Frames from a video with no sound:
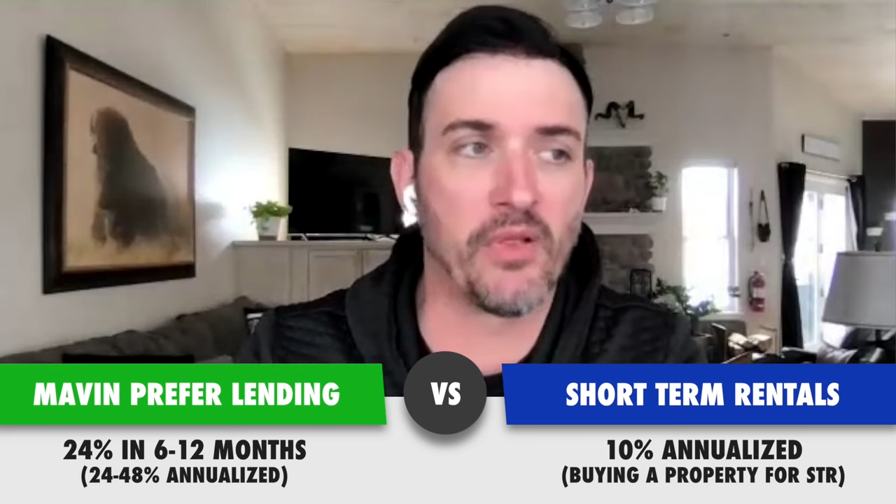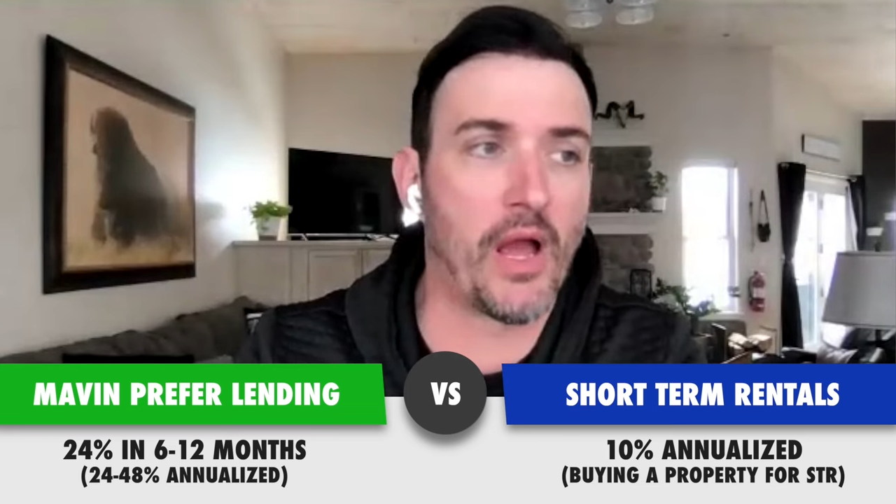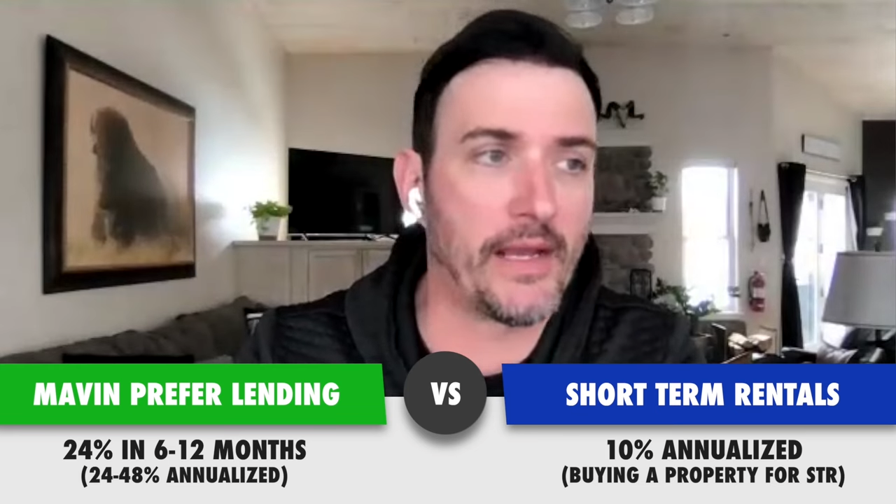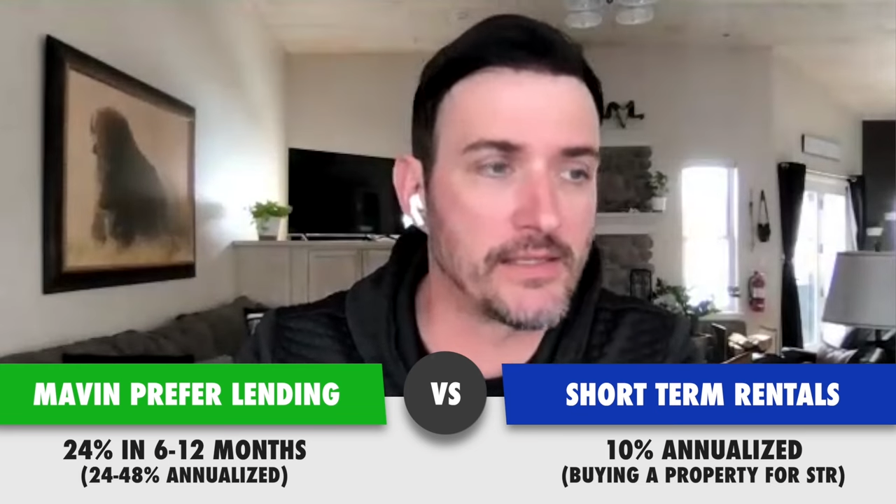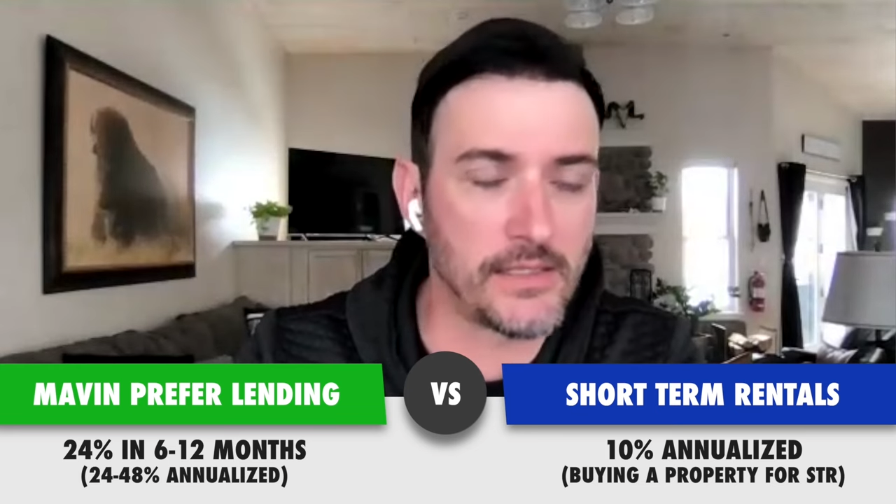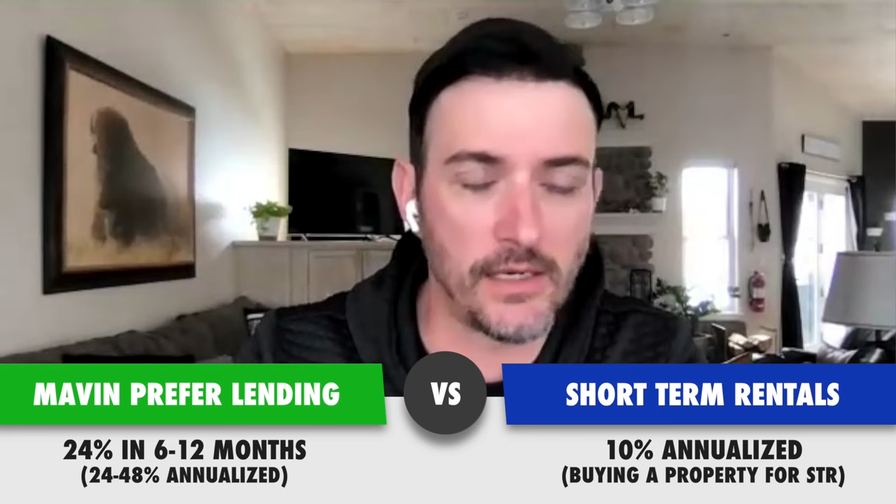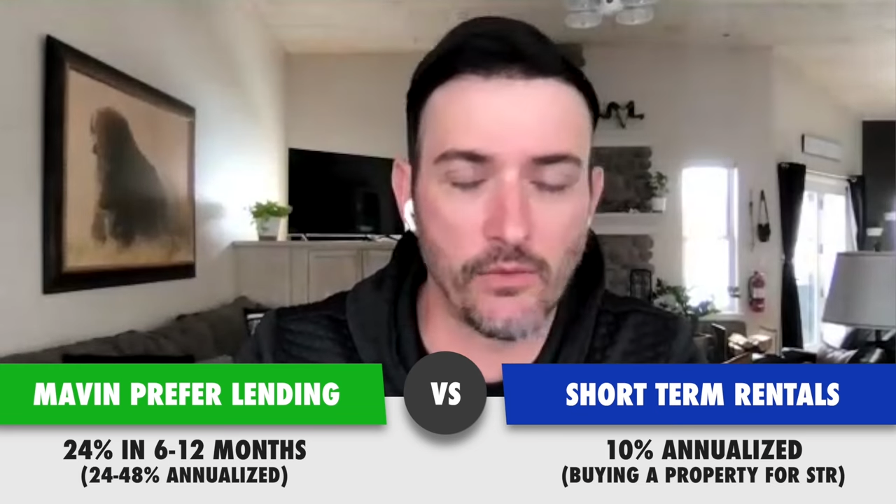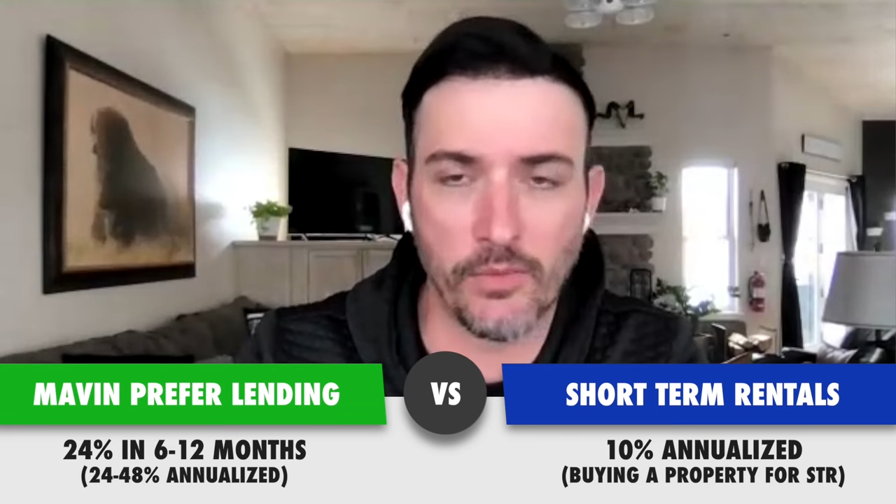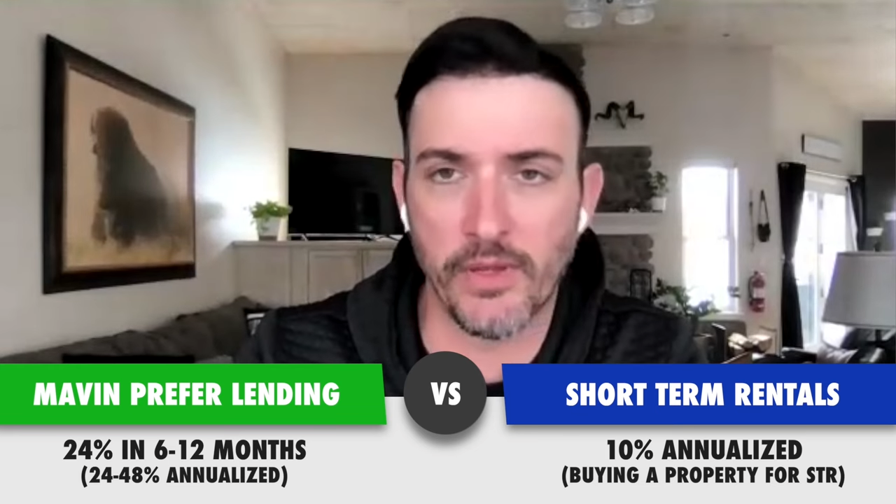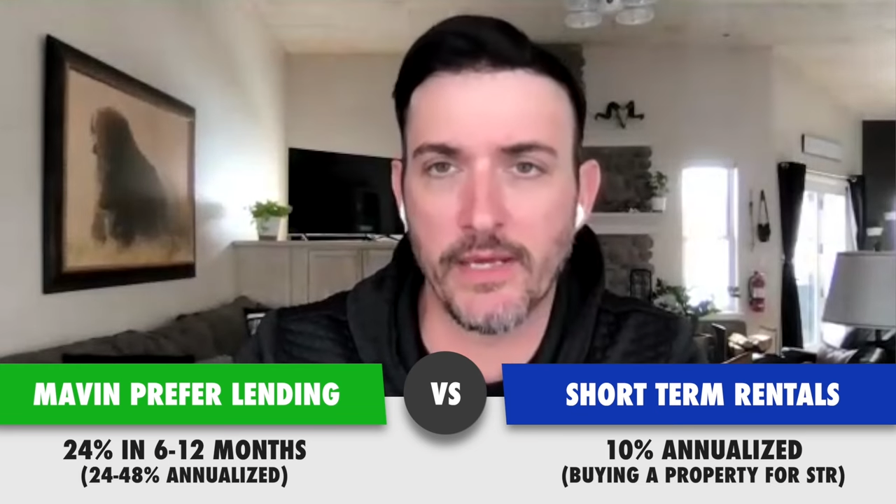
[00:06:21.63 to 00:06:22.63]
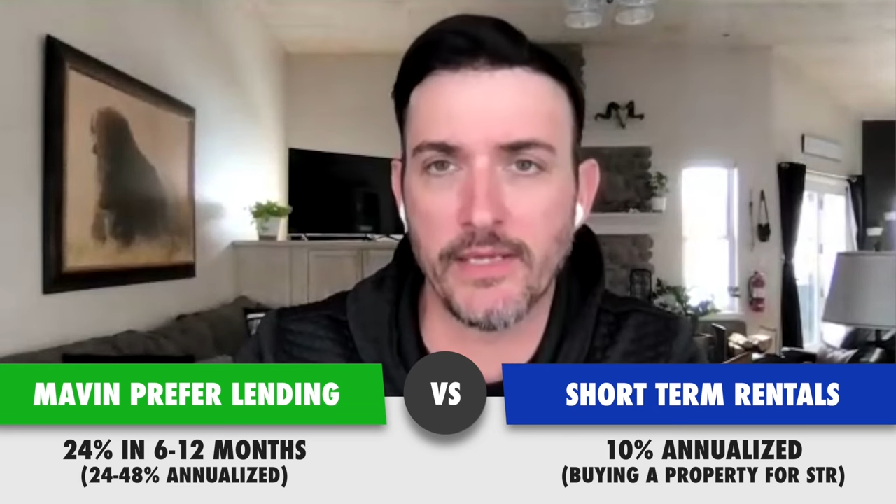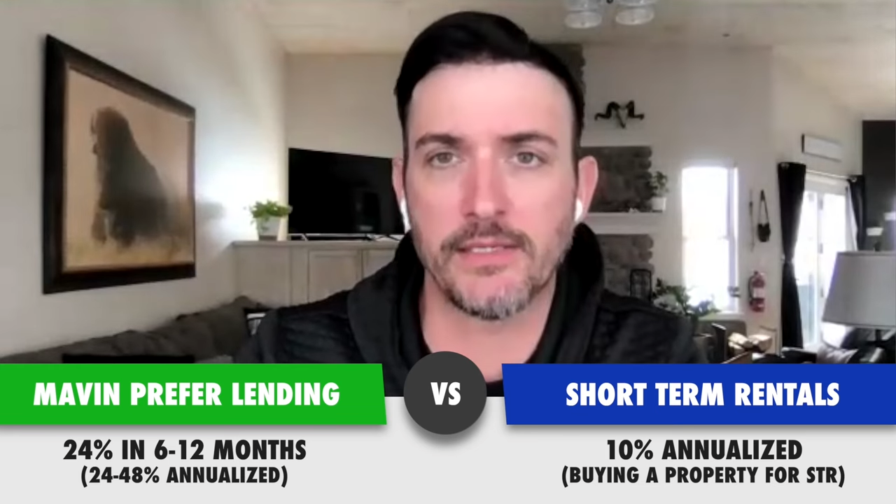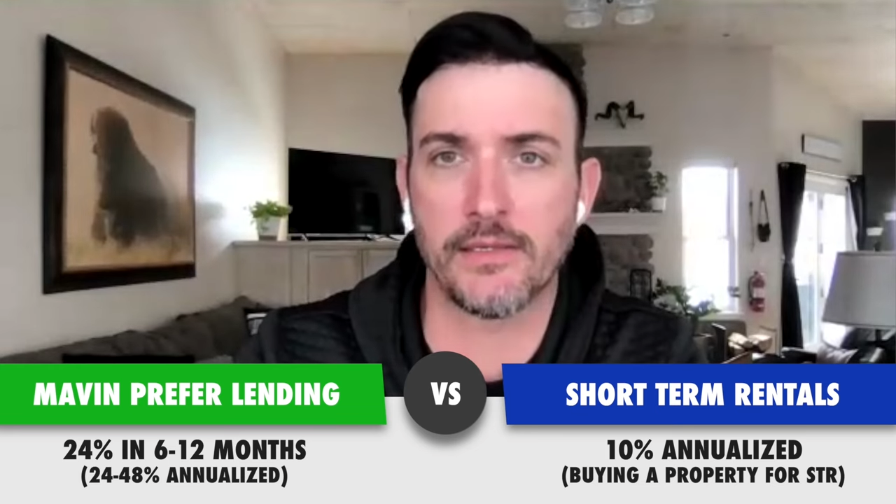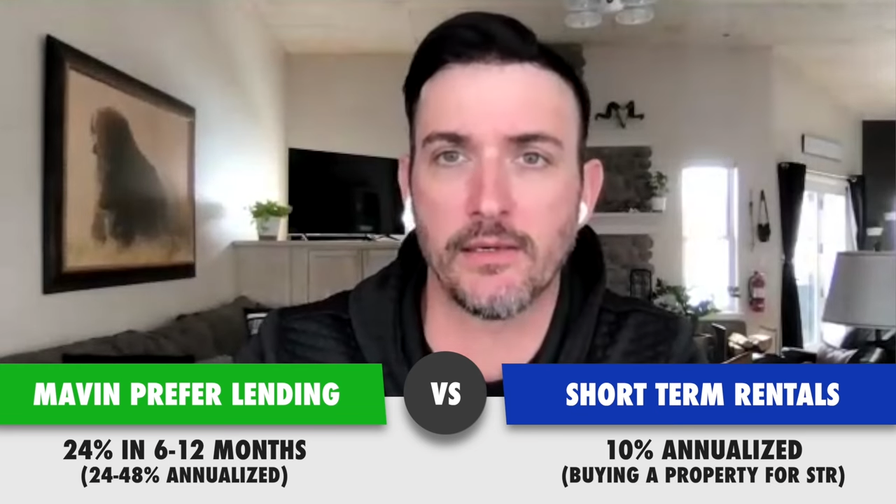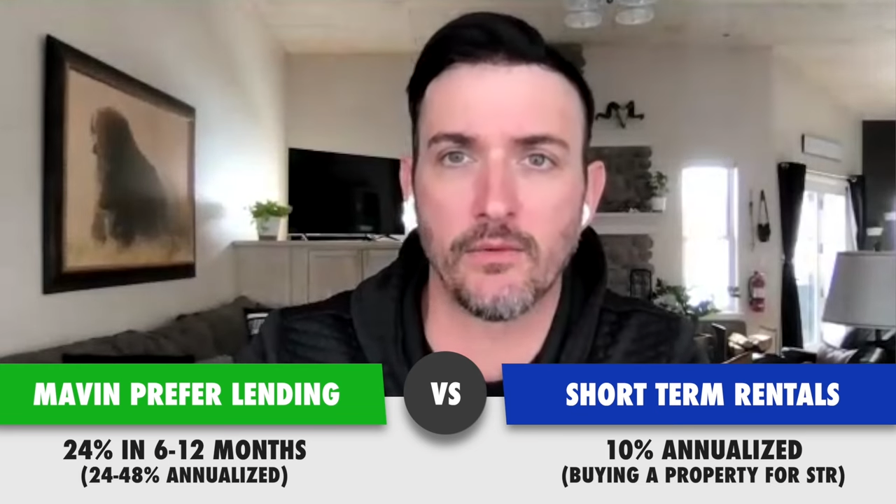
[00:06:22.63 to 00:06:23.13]
Every appliance needed
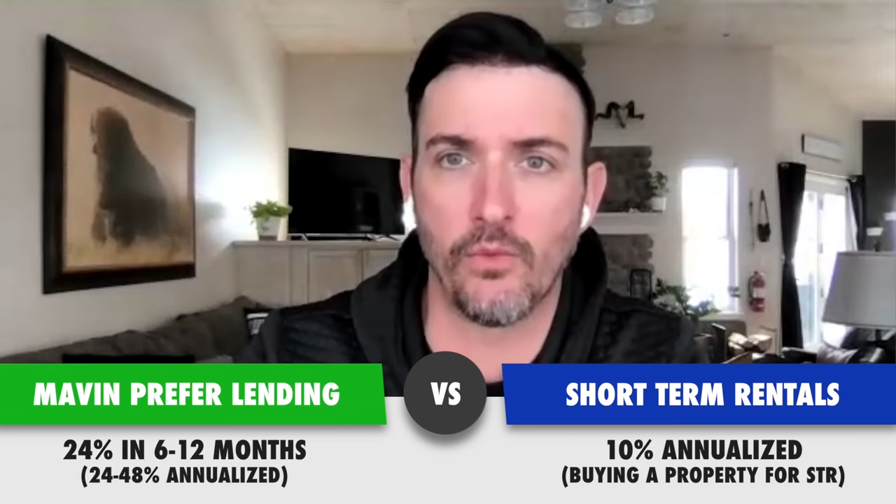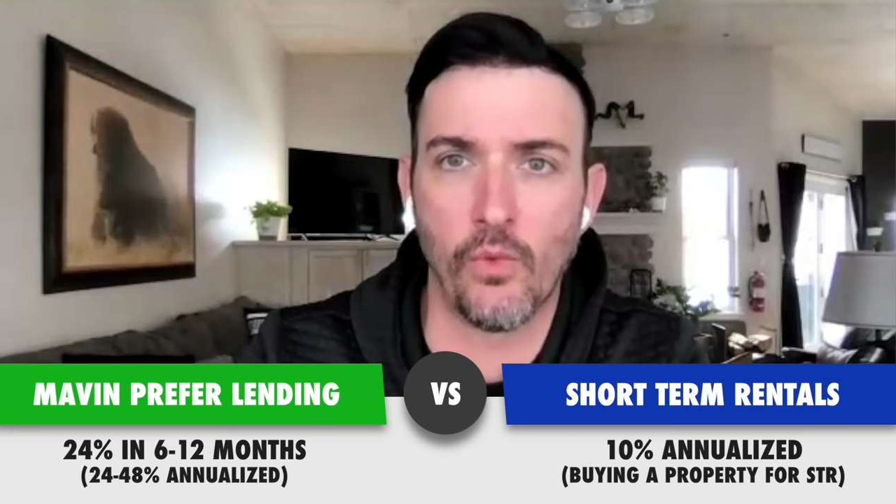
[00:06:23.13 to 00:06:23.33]
replaced,